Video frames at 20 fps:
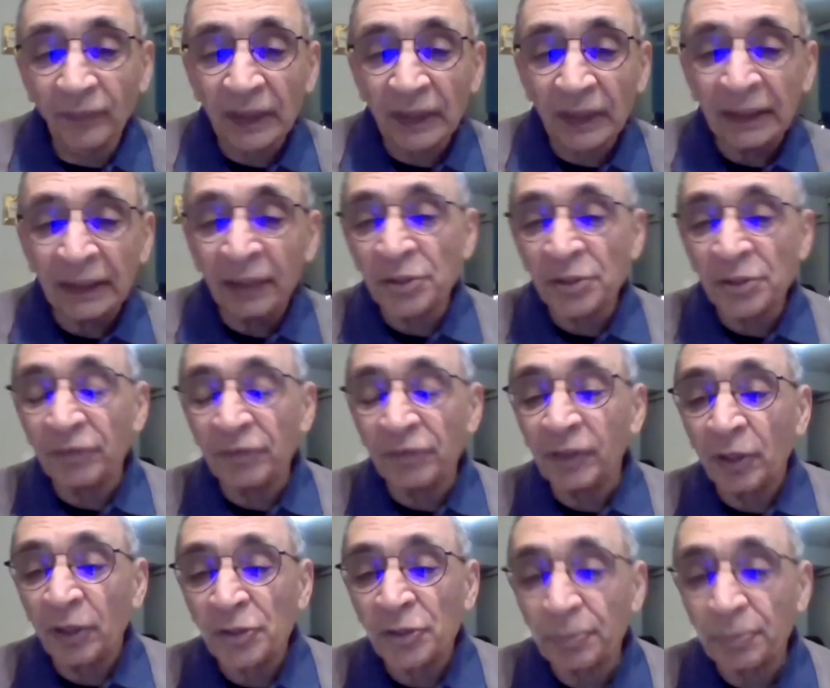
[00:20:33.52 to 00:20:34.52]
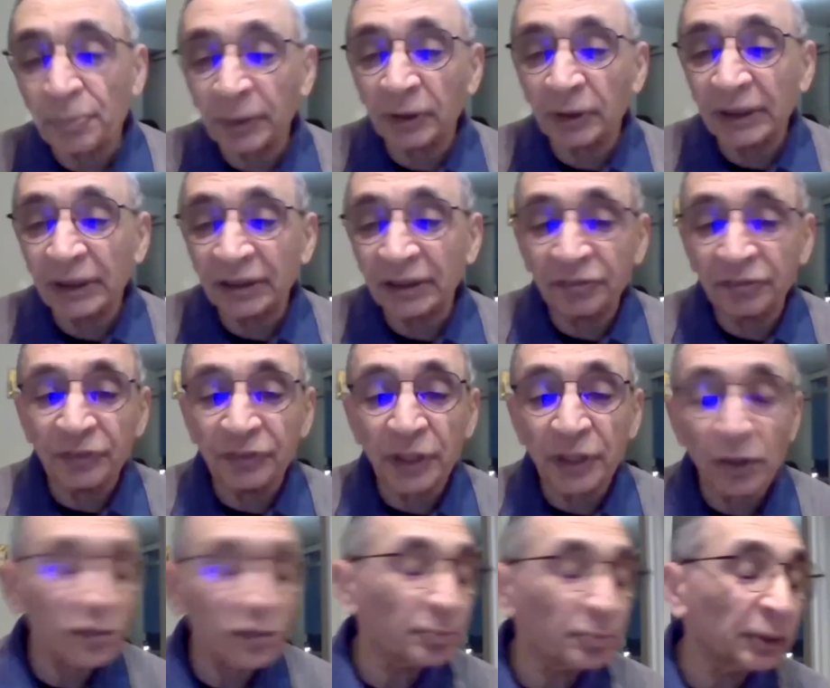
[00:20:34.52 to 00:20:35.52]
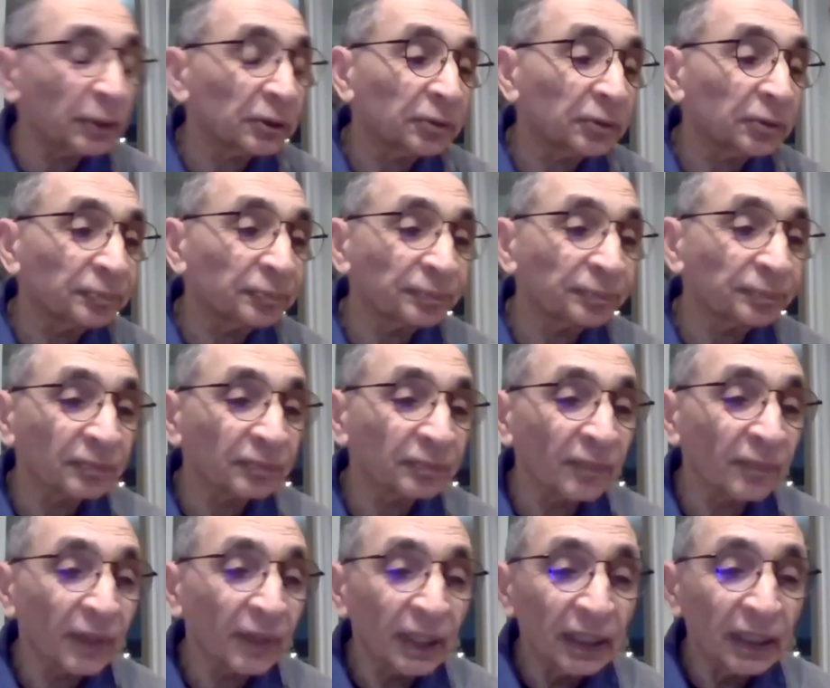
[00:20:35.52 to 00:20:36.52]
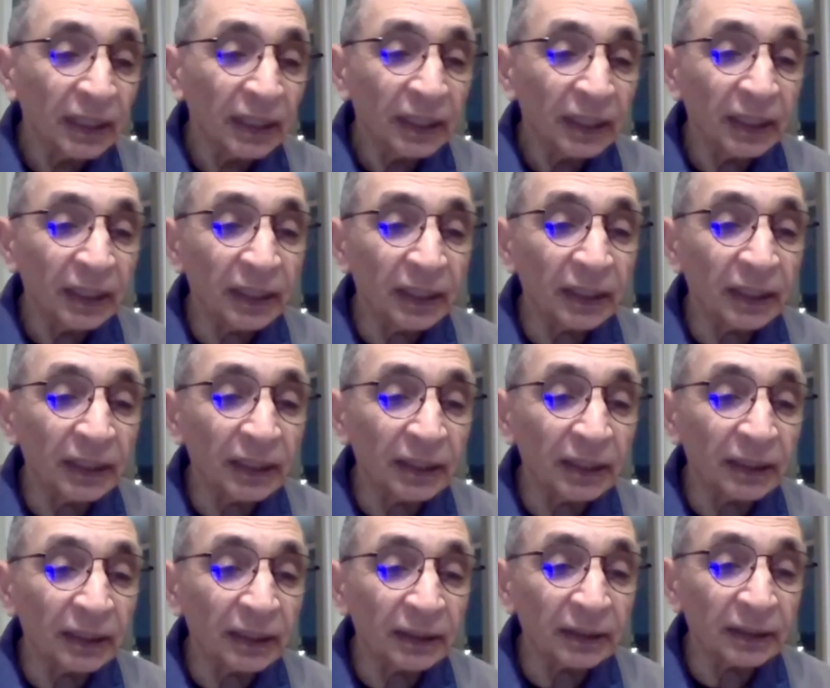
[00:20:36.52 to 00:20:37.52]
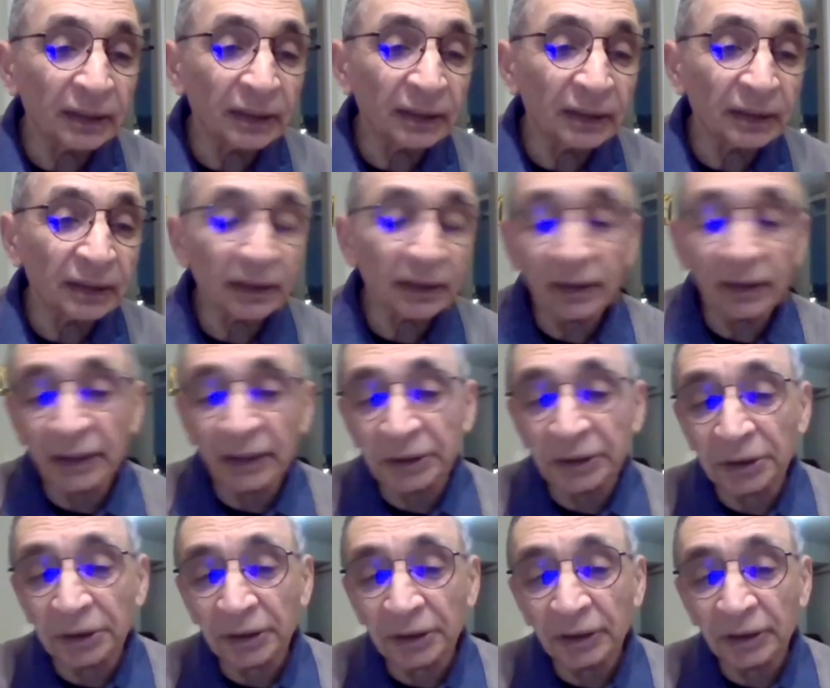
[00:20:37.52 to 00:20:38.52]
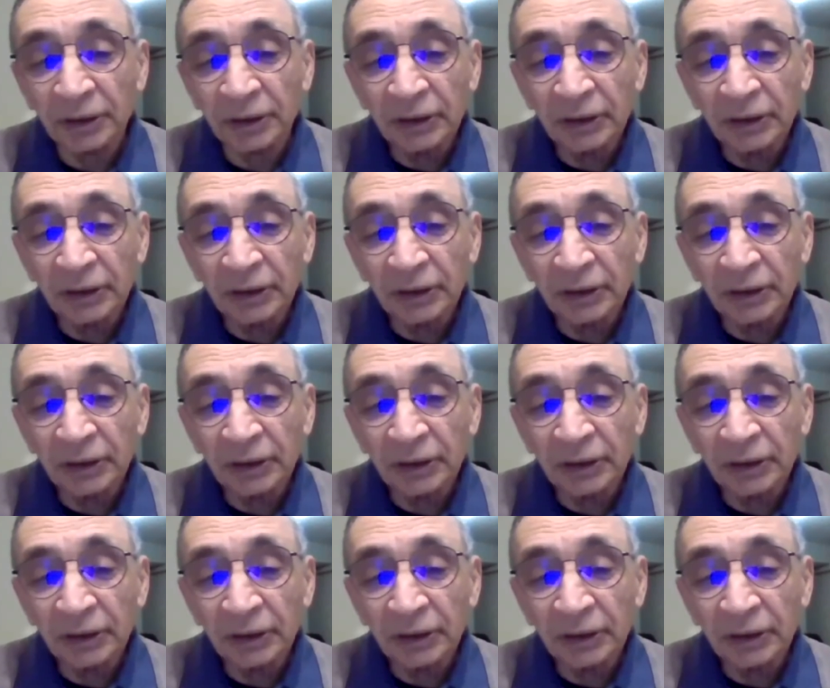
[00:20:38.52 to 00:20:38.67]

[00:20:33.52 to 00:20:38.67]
Now, the civil hospital is a free hospital in Karachi,